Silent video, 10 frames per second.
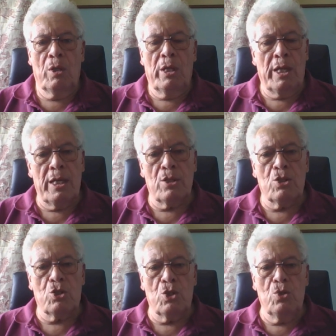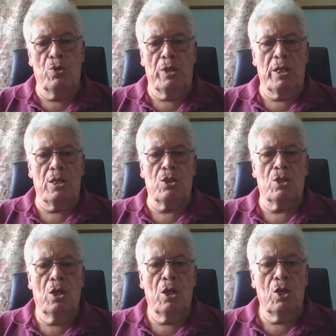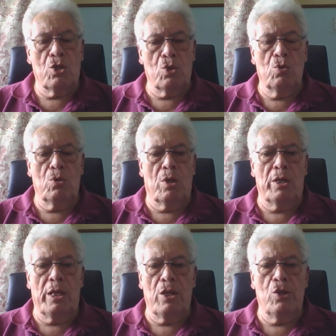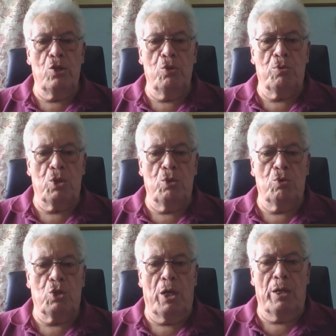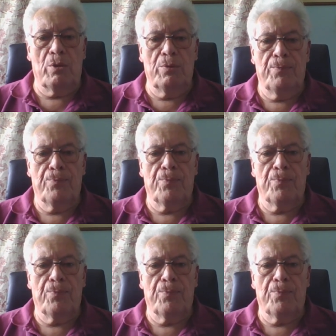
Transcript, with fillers: Now how to do this is all on our YouTube channel